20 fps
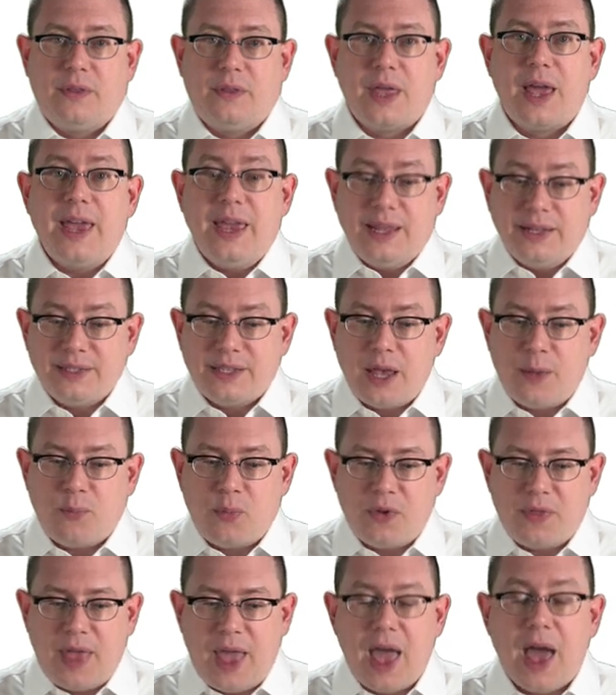That ends up
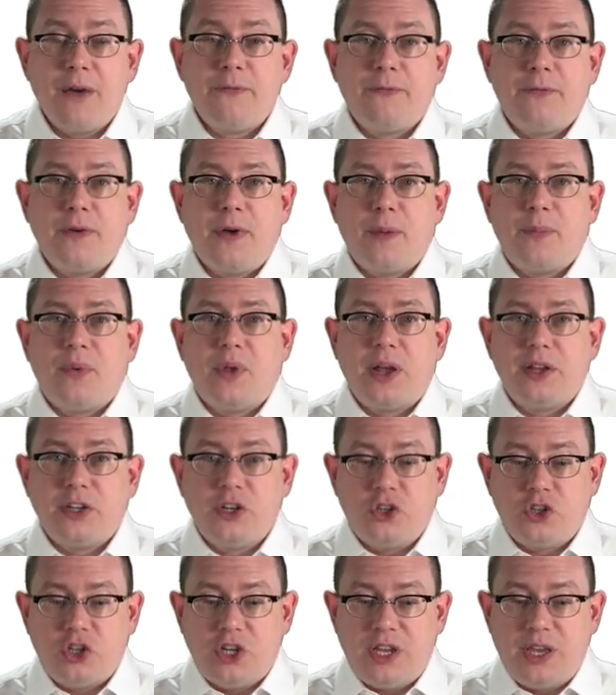with f applied
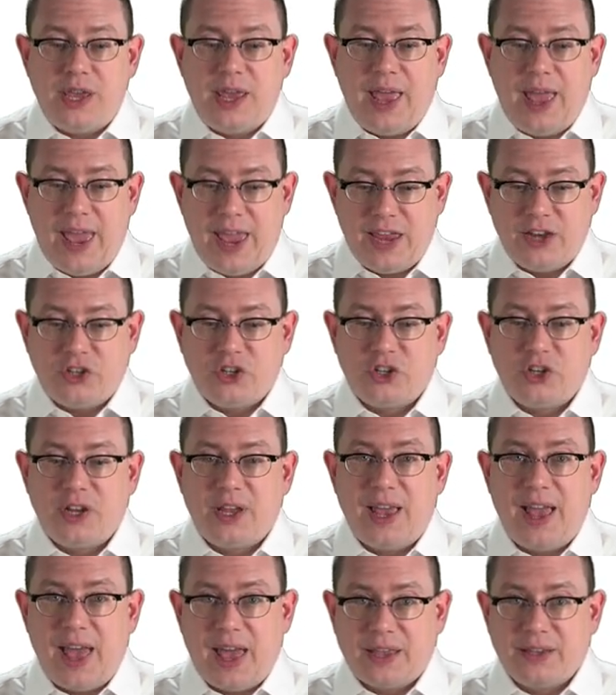to g, h,
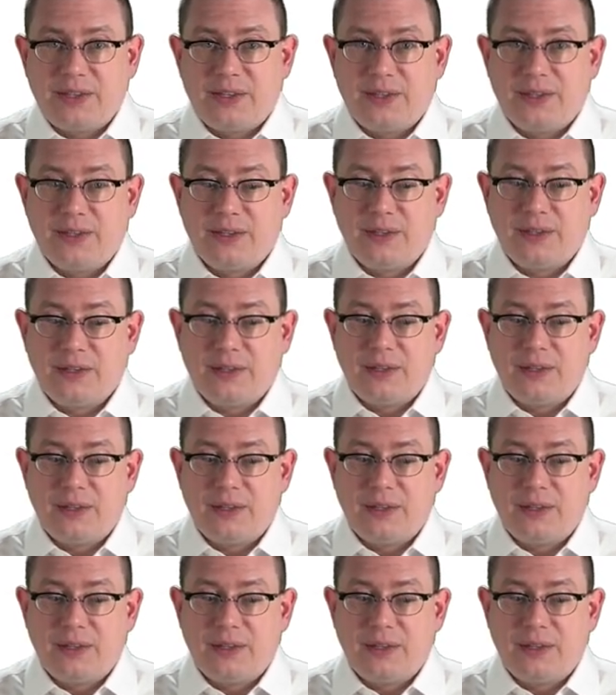x.